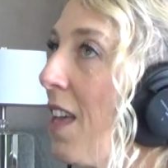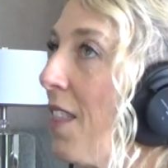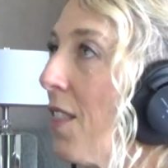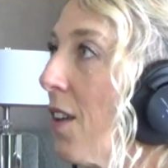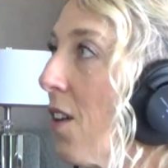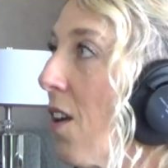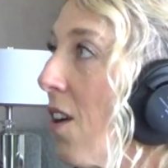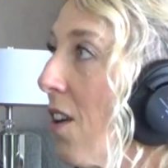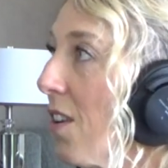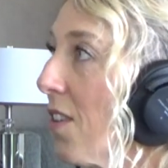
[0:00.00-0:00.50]

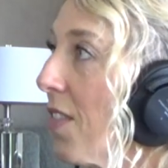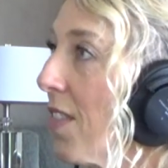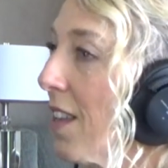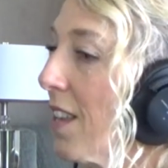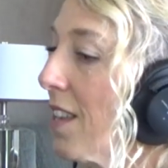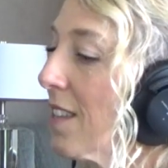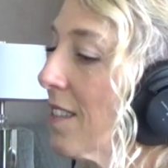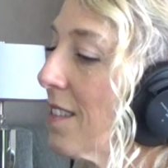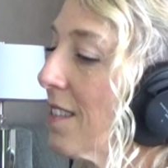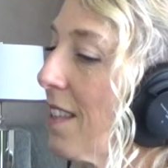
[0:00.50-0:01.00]
there are
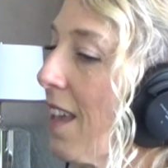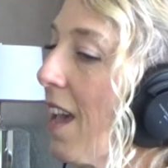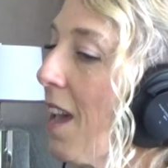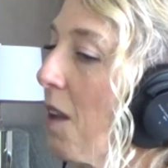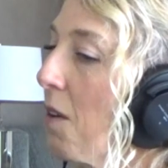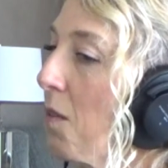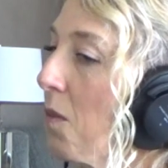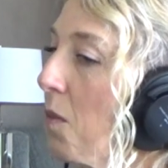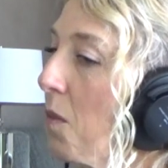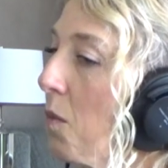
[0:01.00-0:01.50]
things
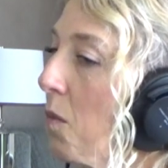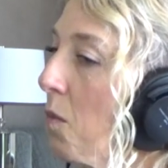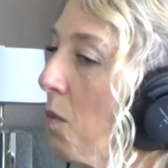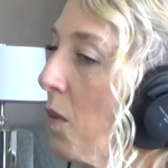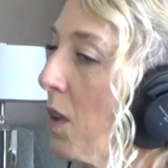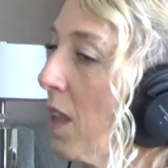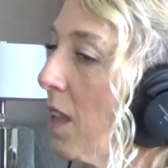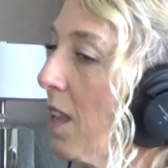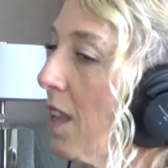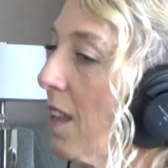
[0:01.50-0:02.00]
that
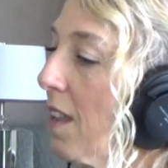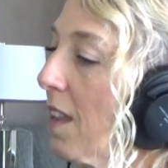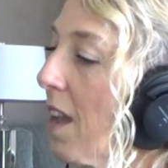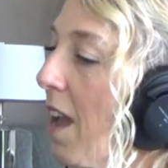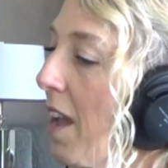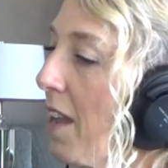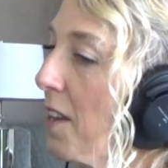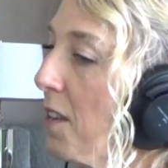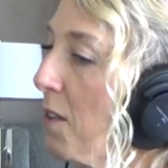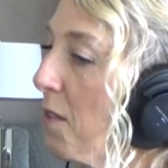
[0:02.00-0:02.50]
we
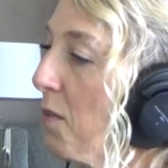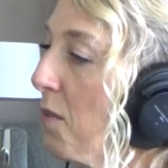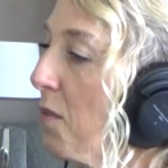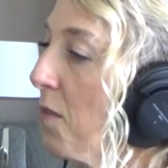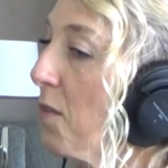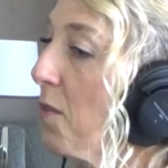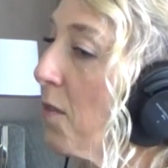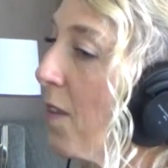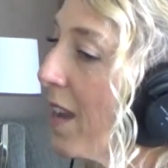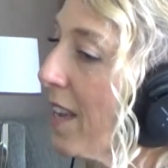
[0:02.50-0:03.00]
kind of
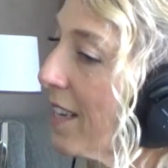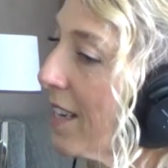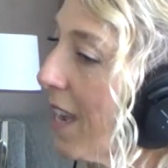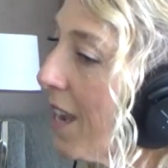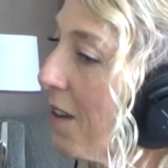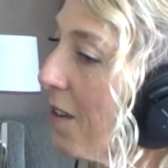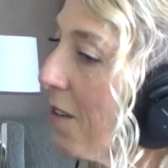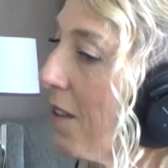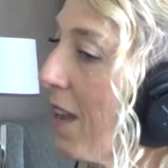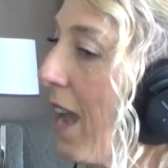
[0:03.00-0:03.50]
find
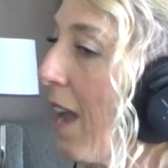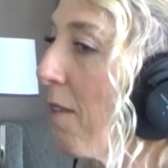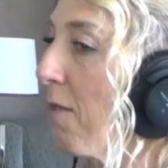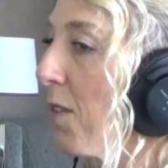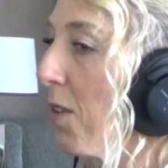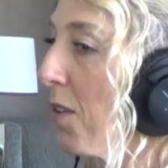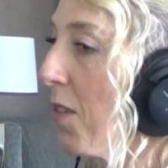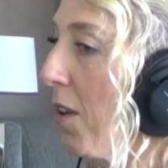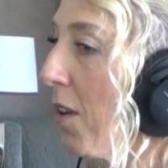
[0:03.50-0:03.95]
out after